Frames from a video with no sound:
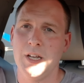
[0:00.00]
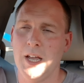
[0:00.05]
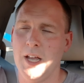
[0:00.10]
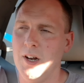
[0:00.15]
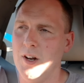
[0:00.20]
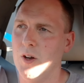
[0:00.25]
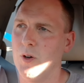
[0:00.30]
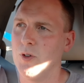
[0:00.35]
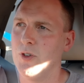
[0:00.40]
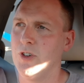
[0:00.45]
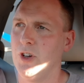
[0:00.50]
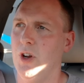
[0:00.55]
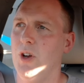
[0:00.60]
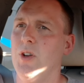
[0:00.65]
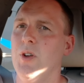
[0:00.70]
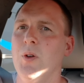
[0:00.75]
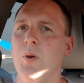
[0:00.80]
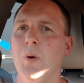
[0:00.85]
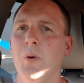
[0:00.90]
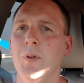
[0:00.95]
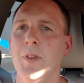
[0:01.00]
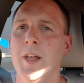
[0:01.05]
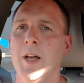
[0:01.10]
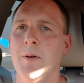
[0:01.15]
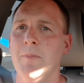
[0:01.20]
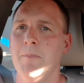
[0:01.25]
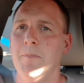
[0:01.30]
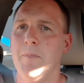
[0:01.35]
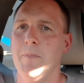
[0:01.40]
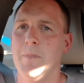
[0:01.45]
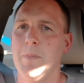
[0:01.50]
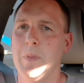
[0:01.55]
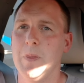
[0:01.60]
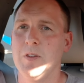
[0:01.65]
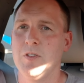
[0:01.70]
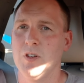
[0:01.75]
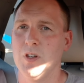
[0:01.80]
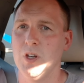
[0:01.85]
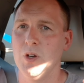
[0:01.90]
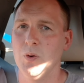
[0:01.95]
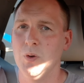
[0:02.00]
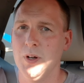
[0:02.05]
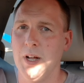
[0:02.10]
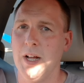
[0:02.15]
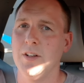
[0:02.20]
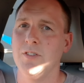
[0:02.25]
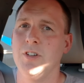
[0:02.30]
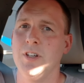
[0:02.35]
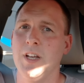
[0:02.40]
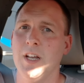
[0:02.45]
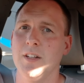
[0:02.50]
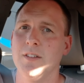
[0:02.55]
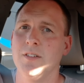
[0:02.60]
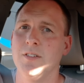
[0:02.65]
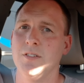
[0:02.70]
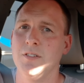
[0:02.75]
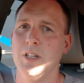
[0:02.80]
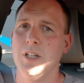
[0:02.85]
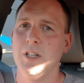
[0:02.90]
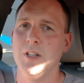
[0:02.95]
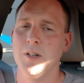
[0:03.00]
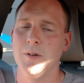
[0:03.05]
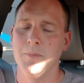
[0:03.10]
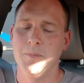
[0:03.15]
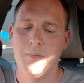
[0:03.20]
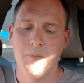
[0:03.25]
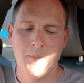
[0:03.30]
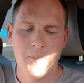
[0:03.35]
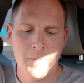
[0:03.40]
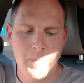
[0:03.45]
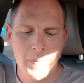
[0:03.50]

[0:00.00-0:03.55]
Again, I'll show you all them, so you'll actually get to see them.